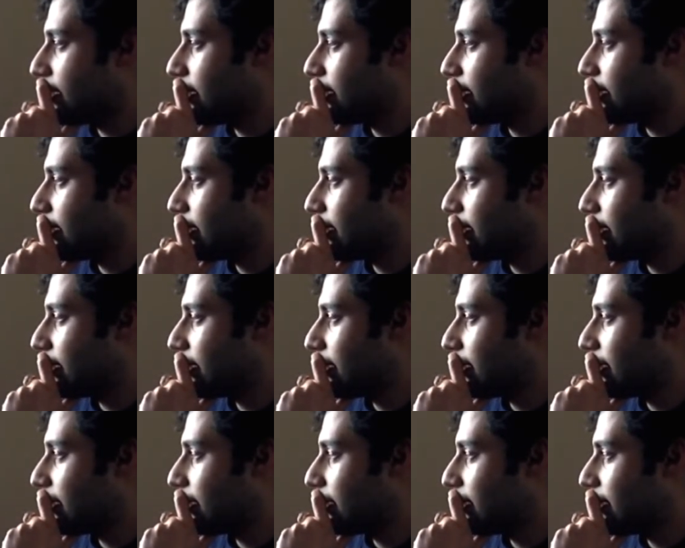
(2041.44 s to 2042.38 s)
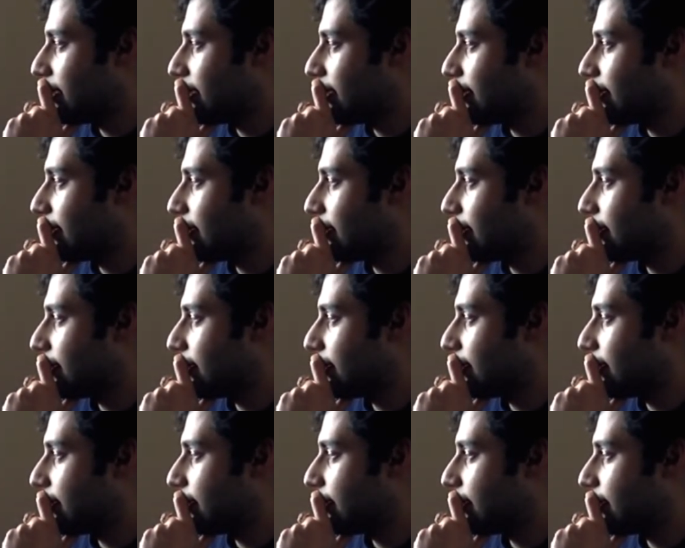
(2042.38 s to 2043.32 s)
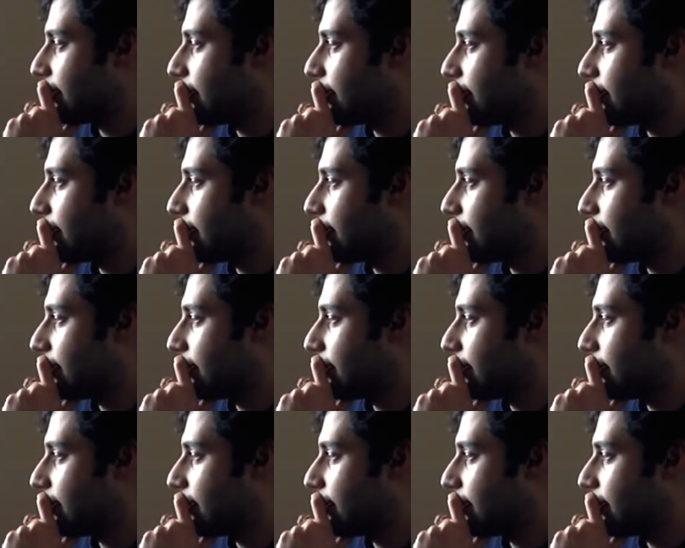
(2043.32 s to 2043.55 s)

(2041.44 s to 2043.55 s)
[no speech]